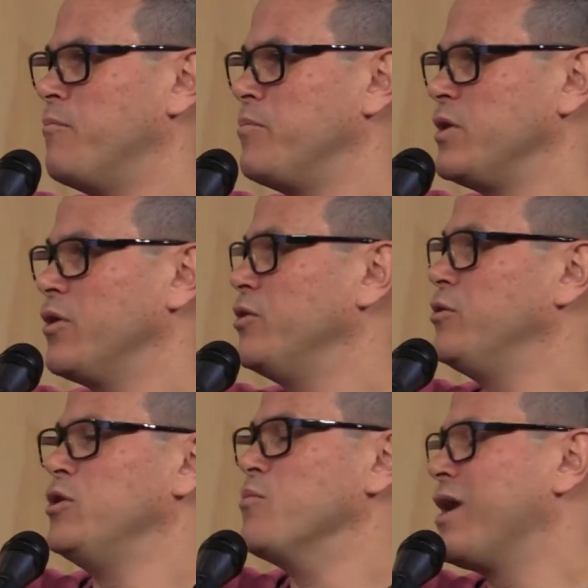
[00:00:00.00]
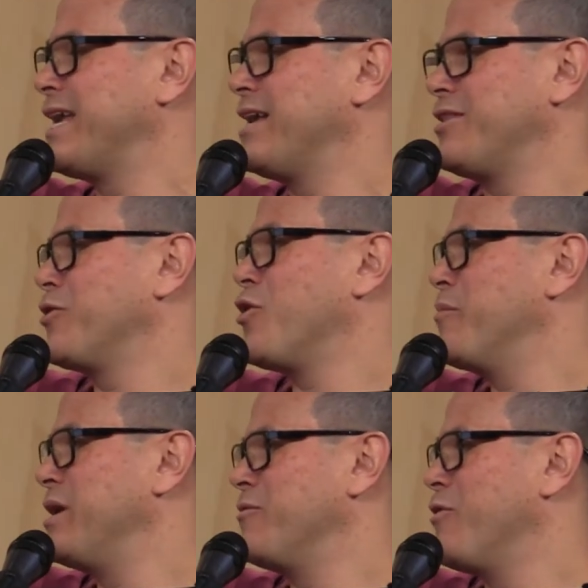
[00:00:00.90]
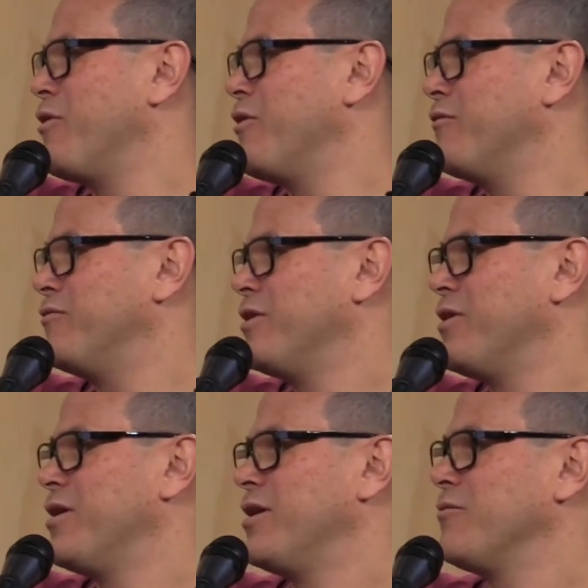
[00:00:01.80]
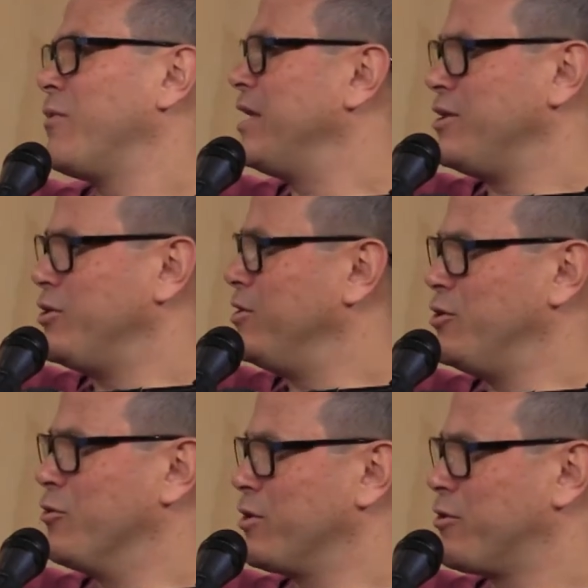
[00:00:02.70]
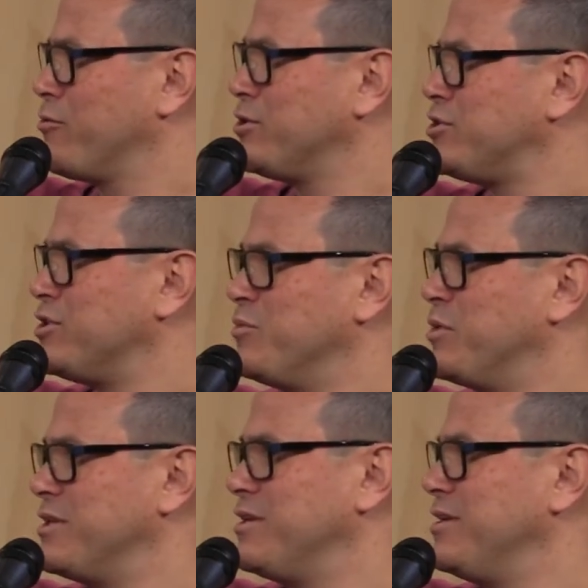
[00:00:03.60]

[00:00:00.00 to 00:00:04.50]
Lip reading: you might get the comment of, wait, you're a Christian, but